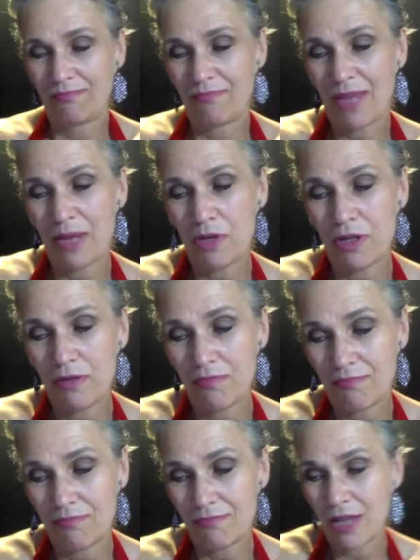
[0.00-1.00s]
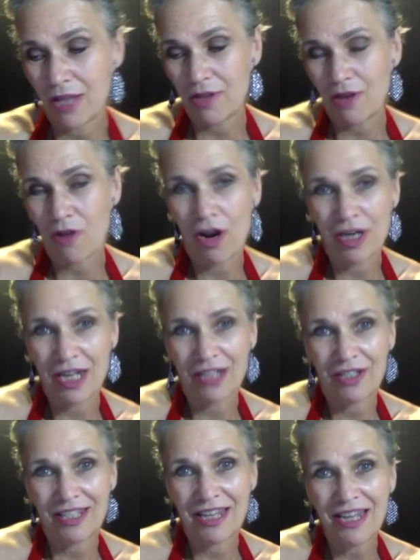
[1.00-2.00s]
maybe let their
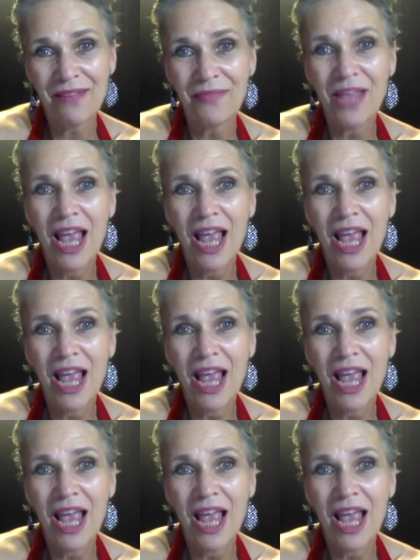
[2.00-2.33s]
audience see.